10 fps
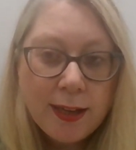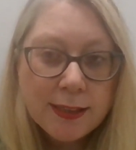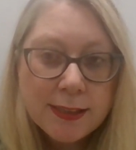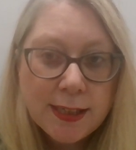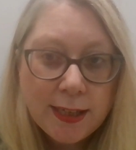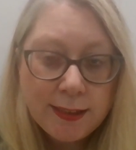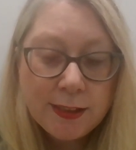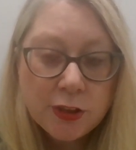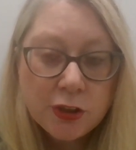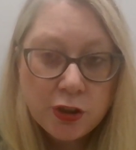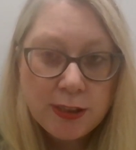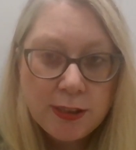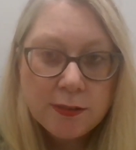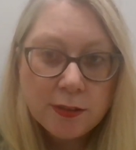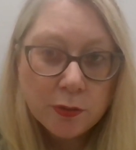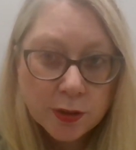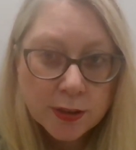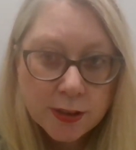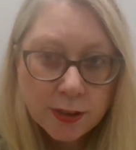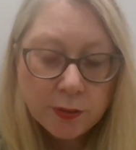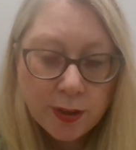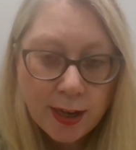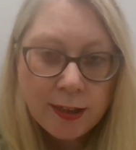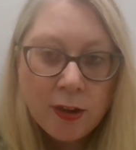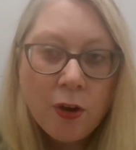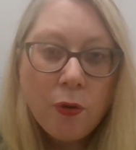at nhg.org.uk,